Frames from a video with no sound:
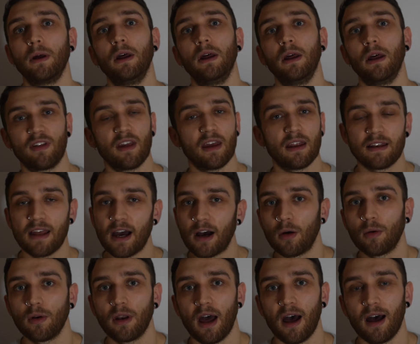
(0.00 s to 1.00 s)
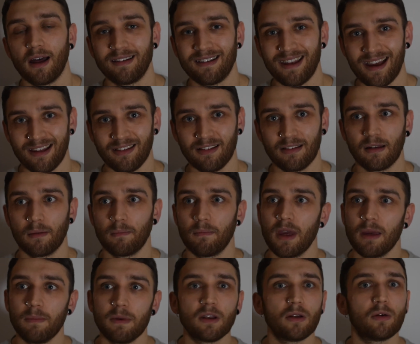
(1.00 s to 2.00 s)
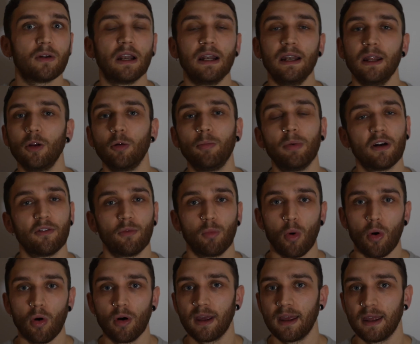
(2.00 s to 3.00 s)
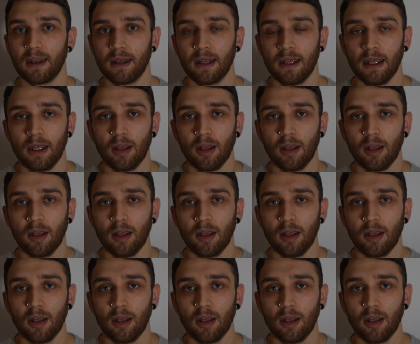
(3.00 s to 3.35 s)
sitting down at a desk, maybe doing a little bit of walking,